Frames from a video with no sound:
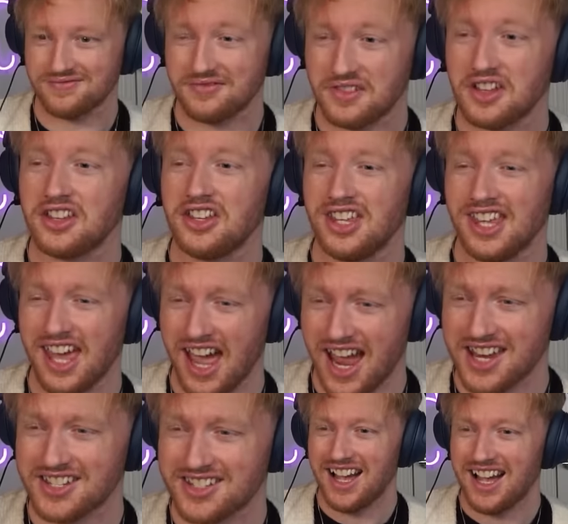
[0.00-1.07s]

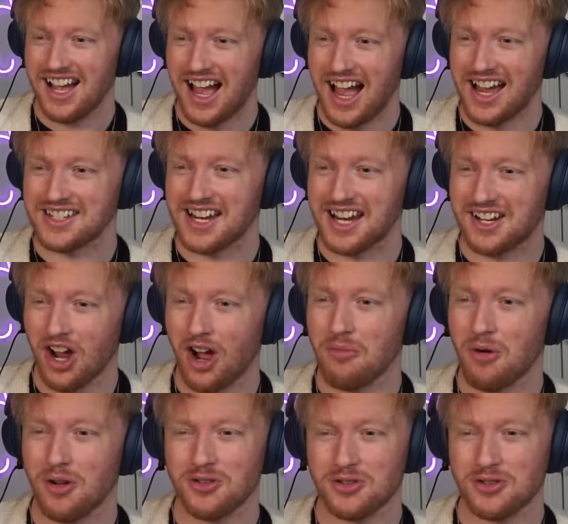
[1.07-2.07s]
Yes, as I come out